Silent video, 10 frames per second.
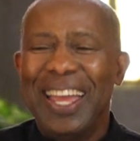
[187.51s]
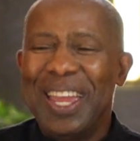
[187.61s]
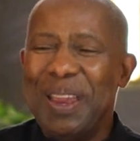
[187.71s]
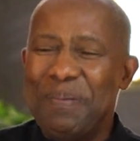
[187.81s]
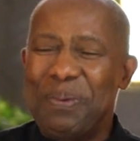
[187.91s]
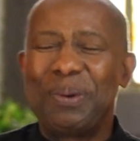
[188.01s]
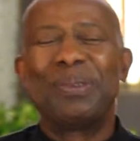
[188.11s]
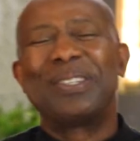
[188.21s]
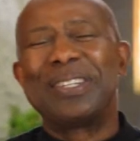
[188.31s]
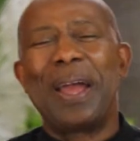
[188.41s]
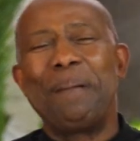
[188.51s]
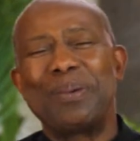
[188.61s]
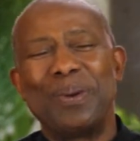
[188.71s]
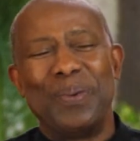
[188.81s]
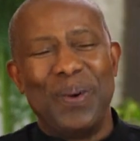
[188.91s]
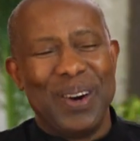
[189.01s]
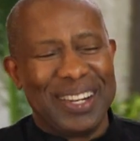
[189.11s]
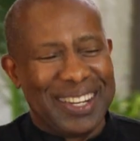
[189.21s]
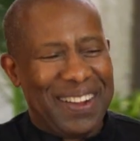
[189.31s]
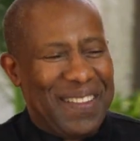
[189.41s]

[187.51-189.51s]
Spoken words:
Hebrews chapter 1.